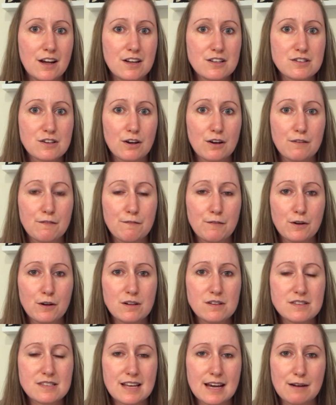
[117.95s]
So
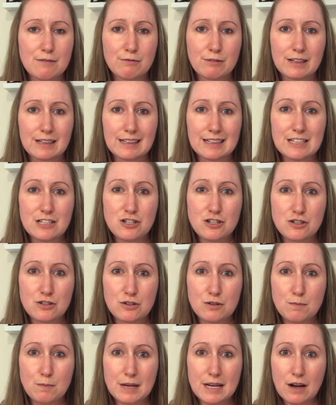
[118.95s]
foods that really
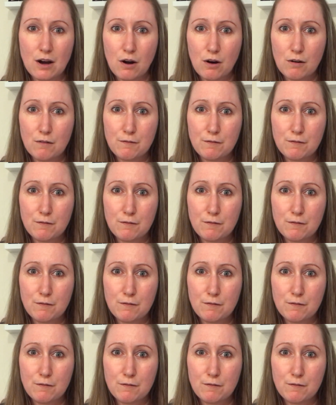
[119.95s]
should be whole